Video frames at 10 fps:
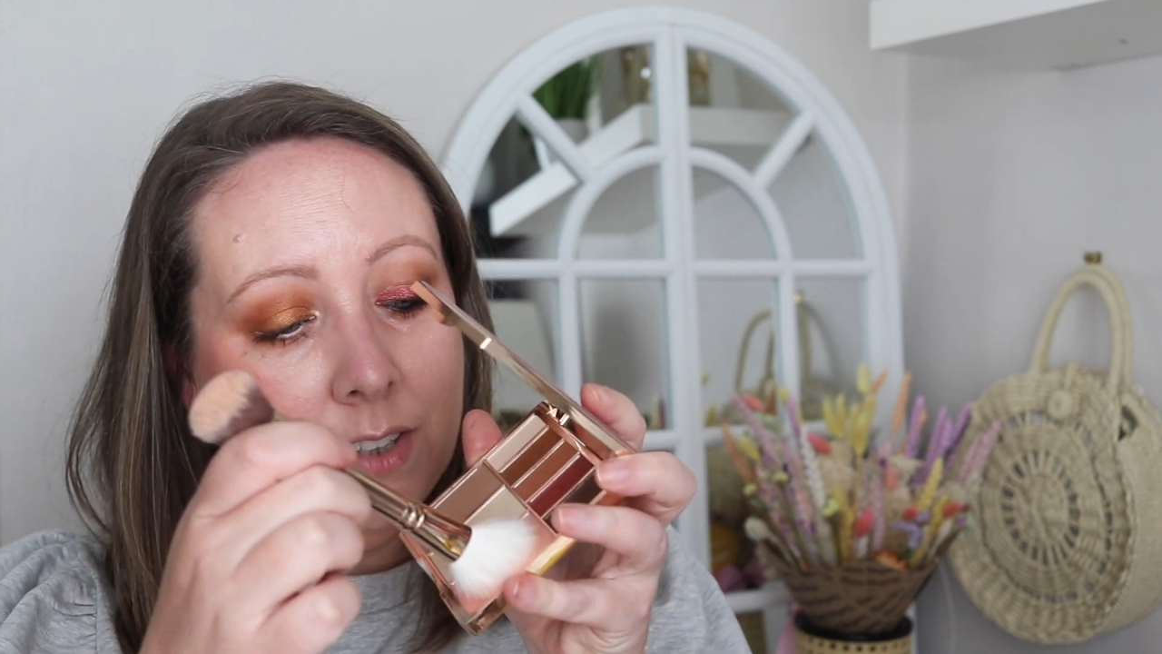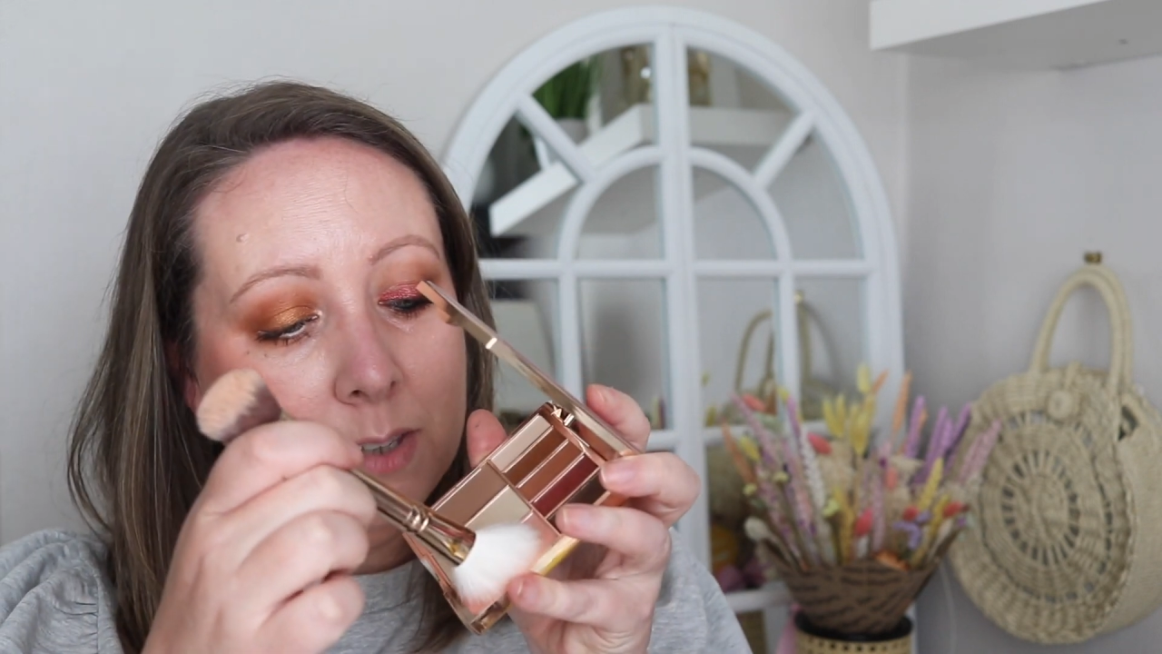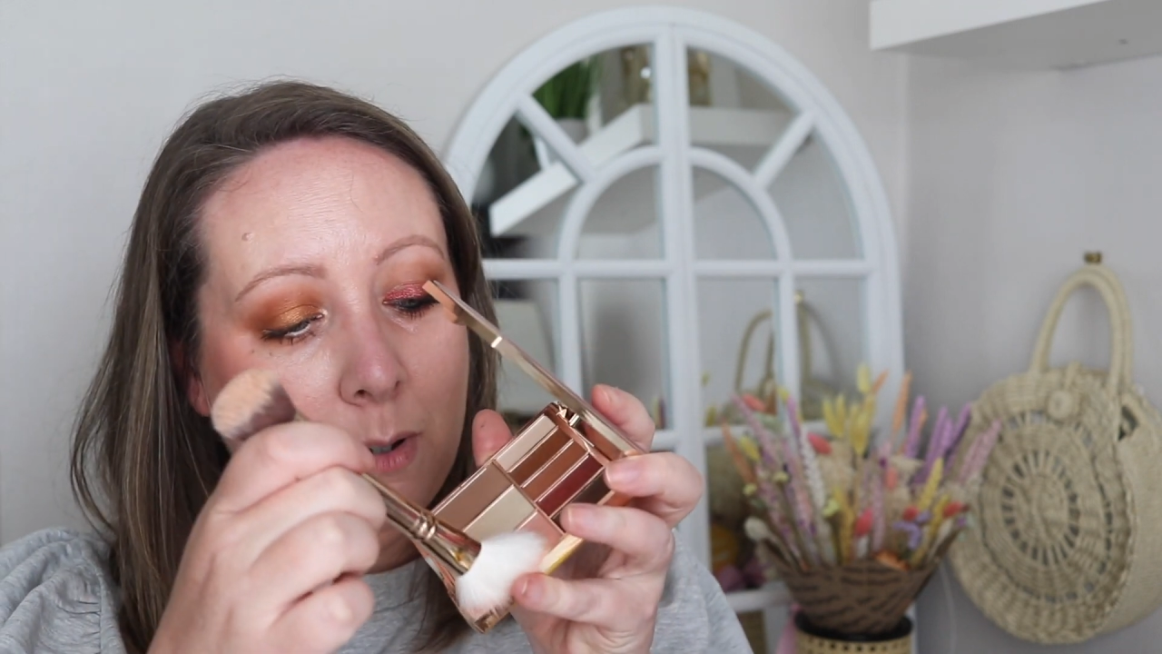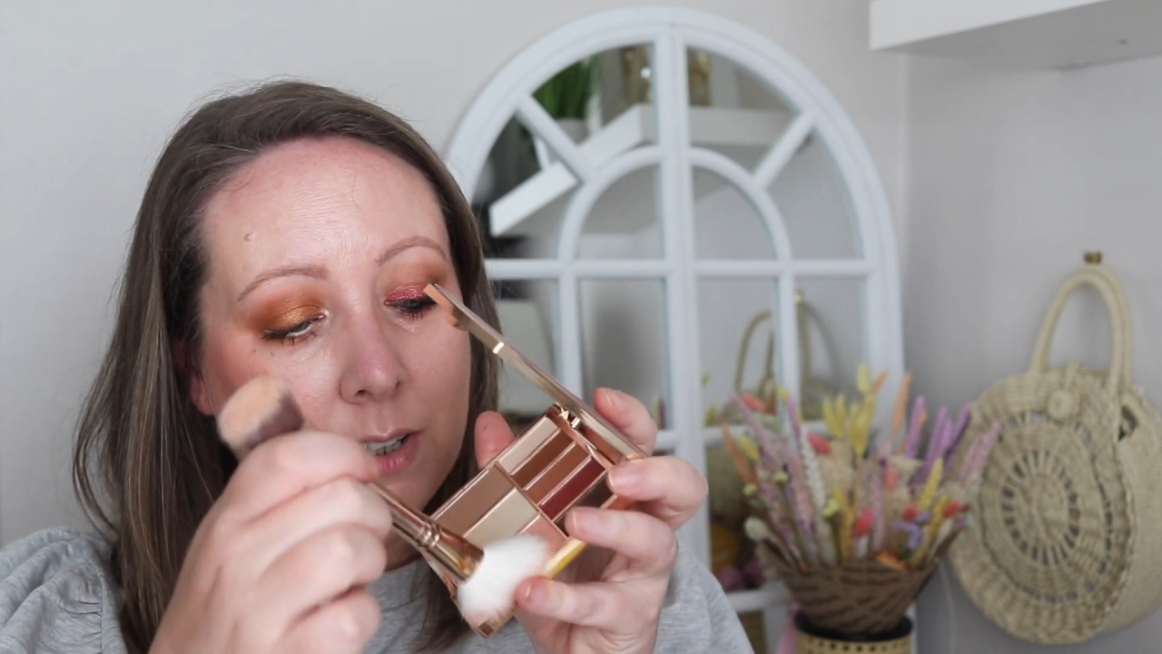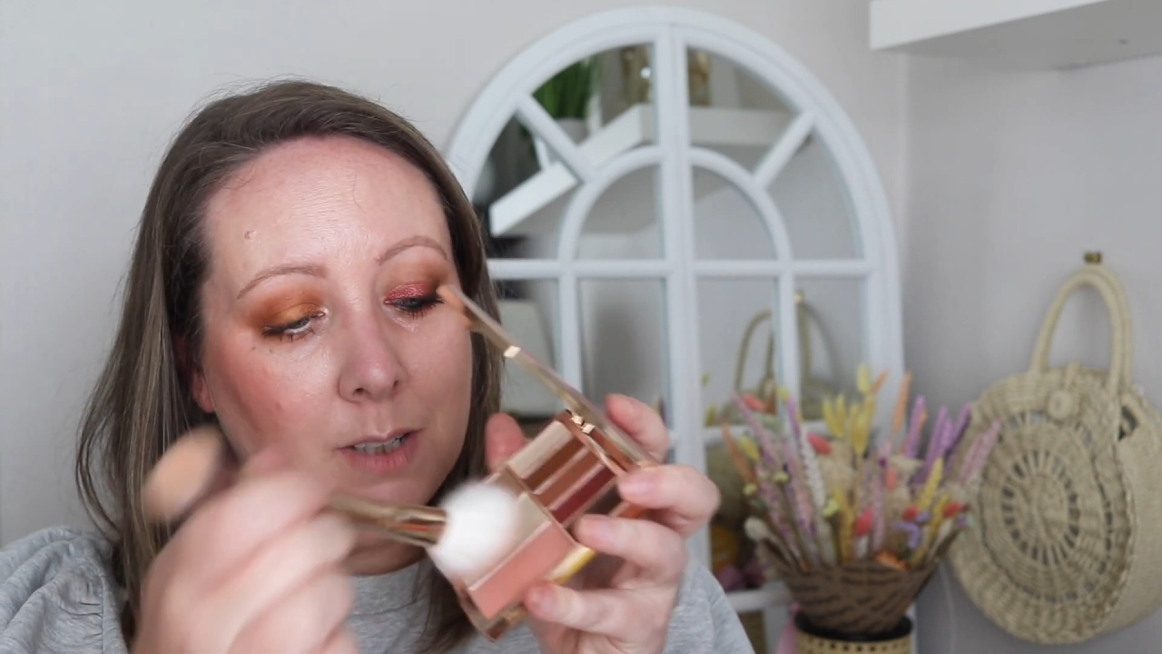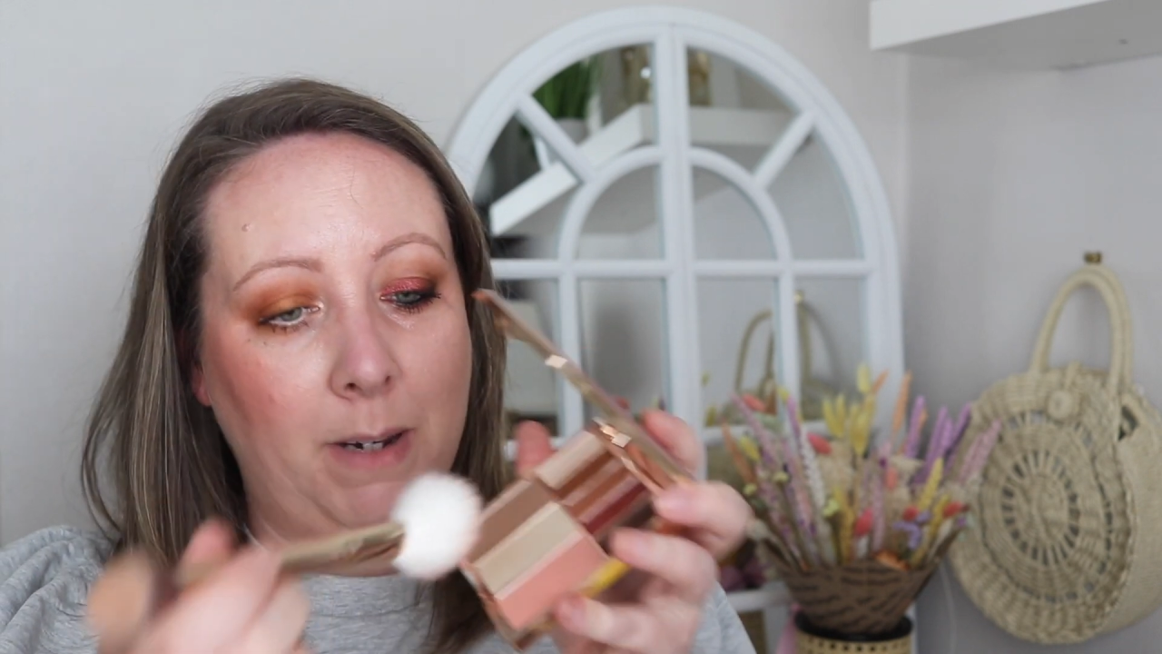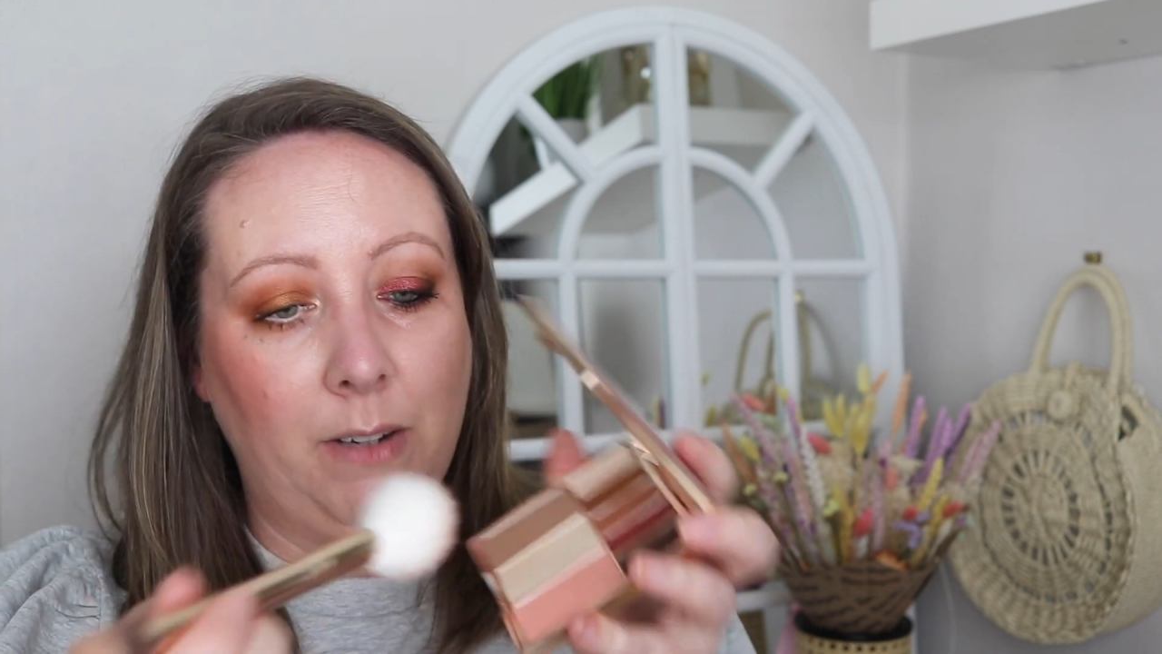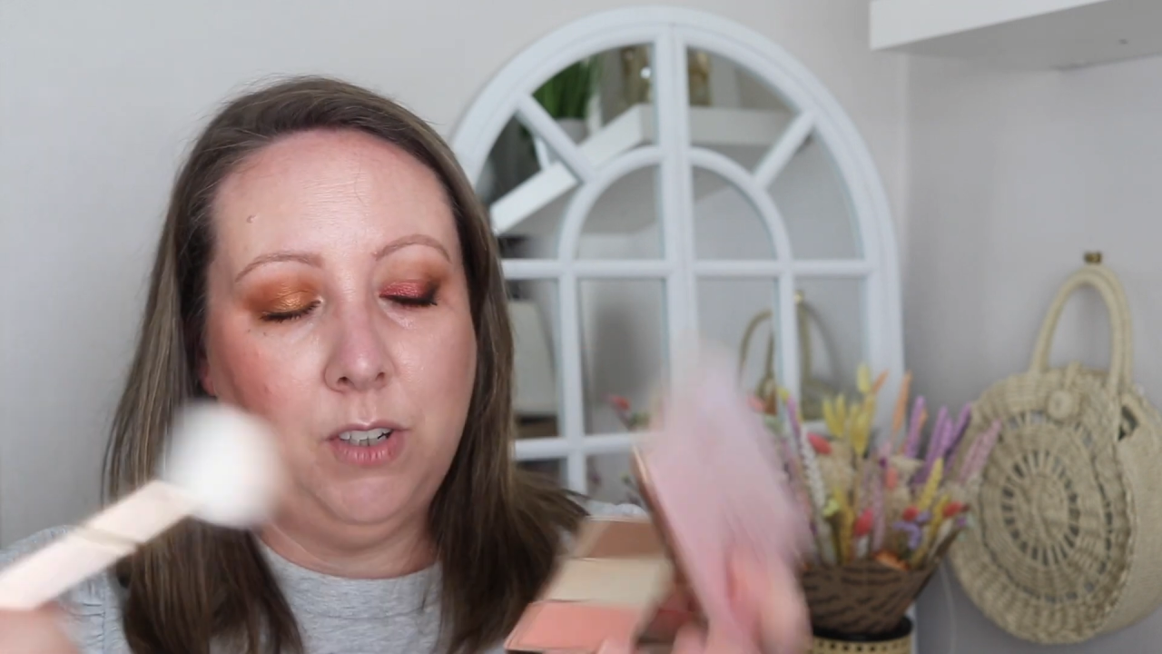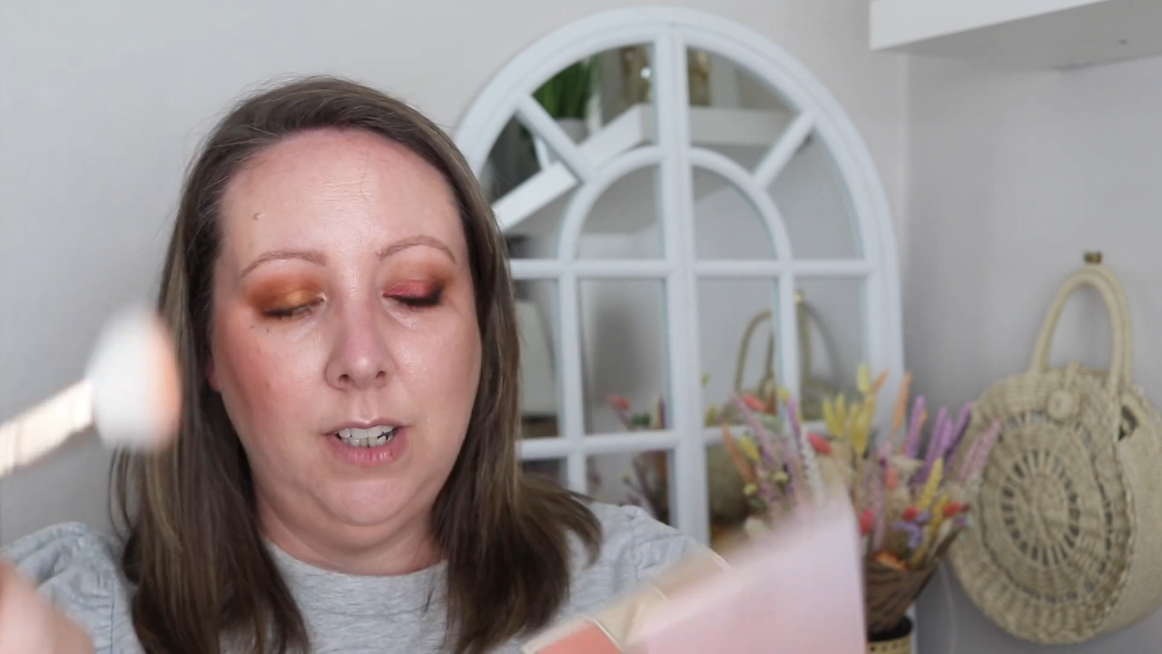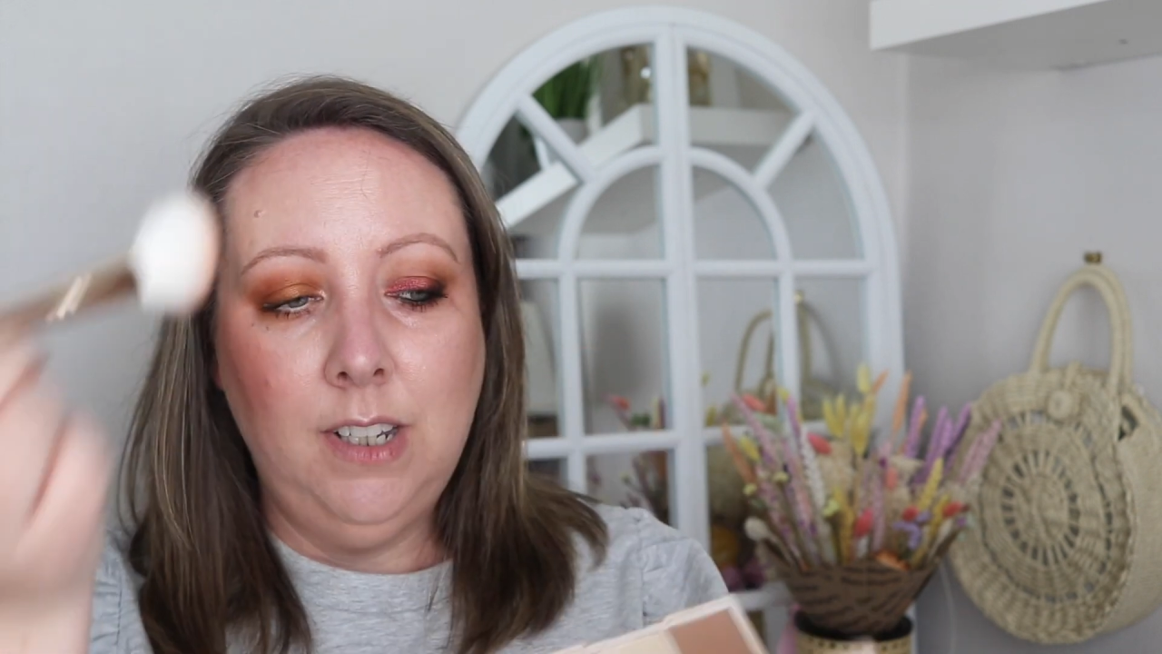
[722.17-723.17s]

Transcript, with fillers: smallest amount,